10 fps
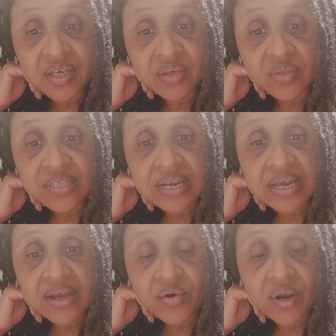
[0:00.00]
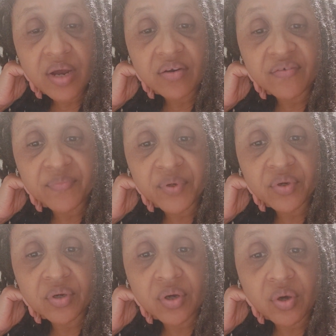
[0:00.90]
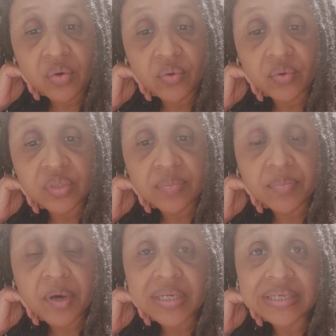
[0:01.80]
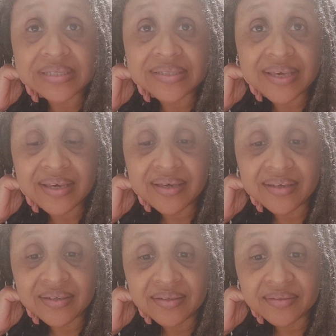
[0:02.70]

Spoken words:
You set a crown of pure gold upon his head.